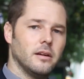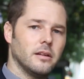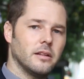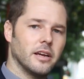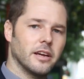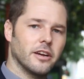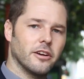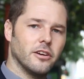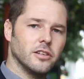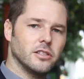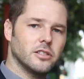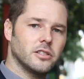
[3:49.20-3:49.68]

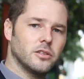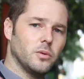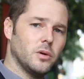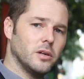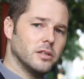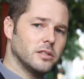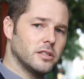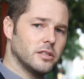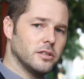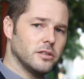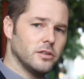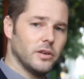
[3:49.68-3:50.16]
They're going to
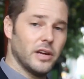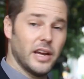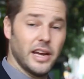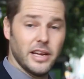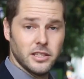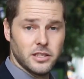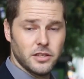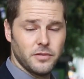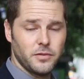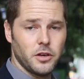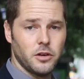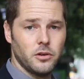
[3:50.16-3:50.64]
want to
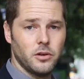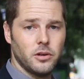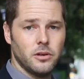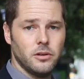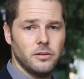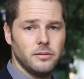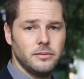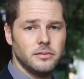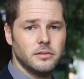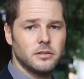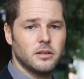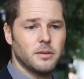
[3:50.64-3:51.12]
interview
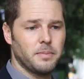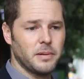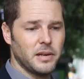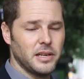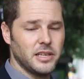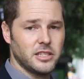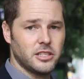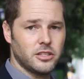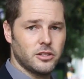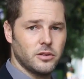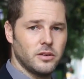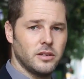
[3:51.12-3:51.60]
you. The
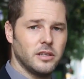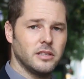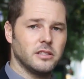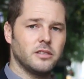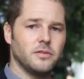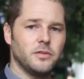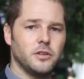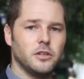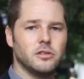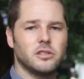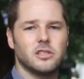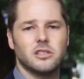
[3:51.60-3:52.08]
police do an
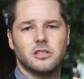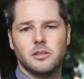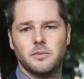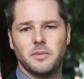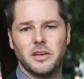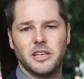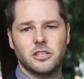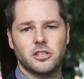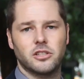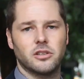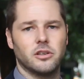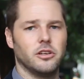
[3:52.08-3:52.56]
interview just to
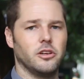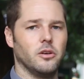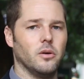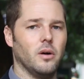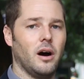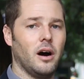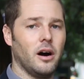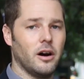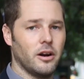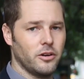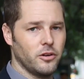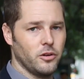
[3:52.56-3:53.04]
make sure you
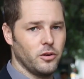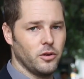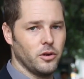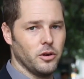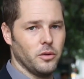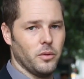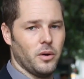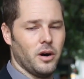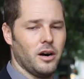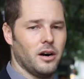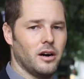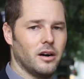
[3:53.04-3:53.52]
are who
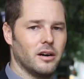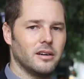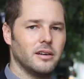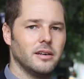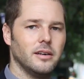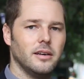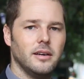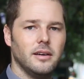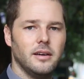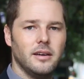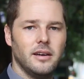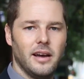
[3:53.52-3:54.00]
you are
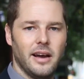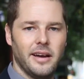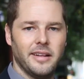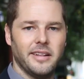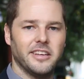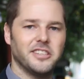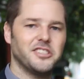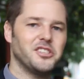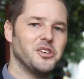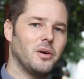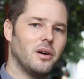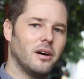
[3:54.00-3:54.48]
and
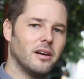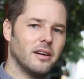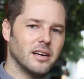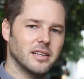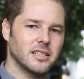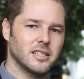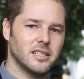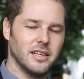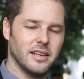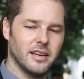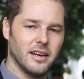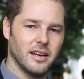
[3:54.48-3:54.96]
that you are
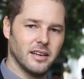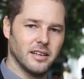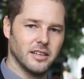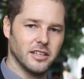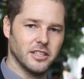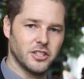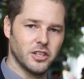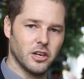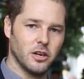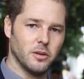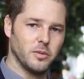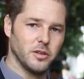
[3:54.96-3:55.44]
actually getting
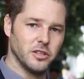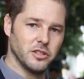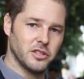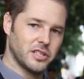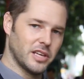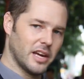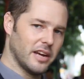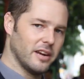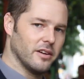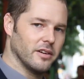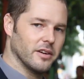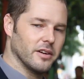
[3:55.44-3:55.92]
the job you
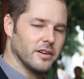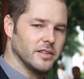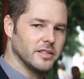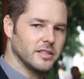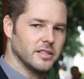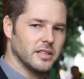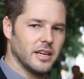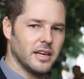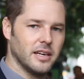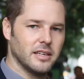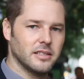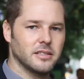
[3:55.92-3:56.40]
say you're going
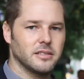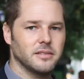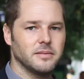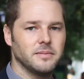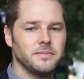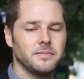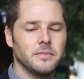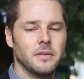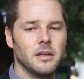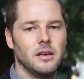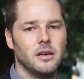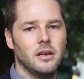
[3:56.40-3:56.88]
to get.
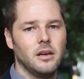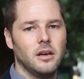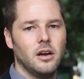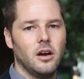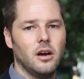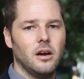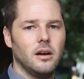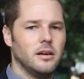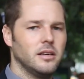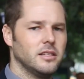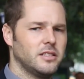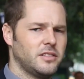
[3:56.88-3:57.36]

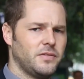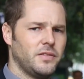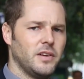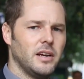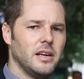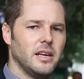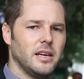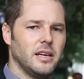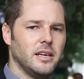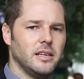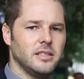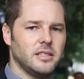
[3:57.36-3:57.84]
It's
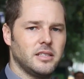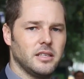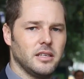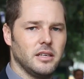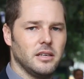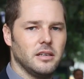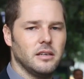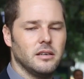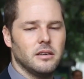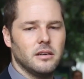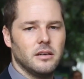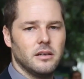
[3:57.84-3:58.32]
fairly
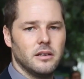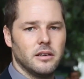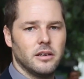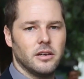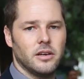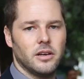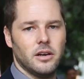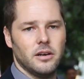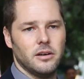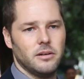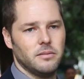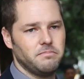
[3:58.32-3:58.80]
easy.
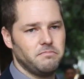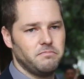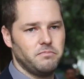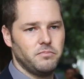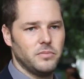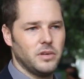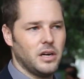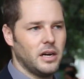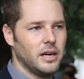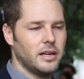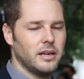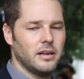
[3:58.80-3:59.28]
You know,
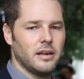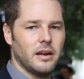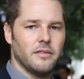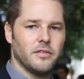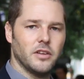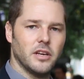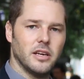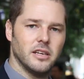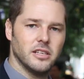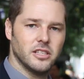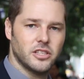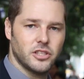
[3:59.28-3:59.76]
I didn't
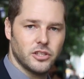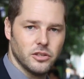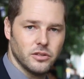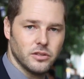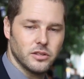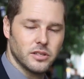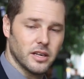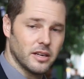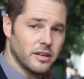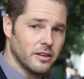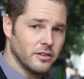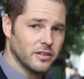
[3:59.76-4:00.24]
have any
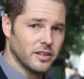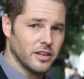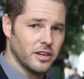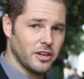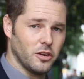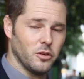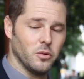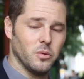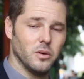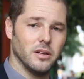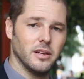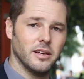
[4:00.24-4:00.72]
issues. I don't
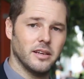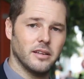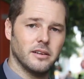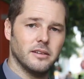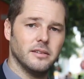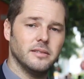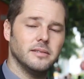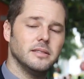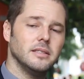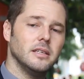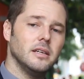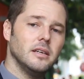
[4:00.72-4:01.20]
think you will
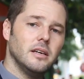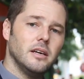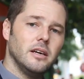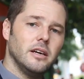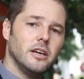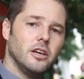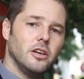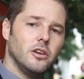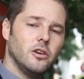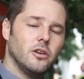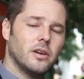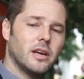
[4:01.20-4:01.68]
either.
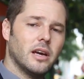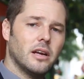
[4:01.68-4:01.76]
You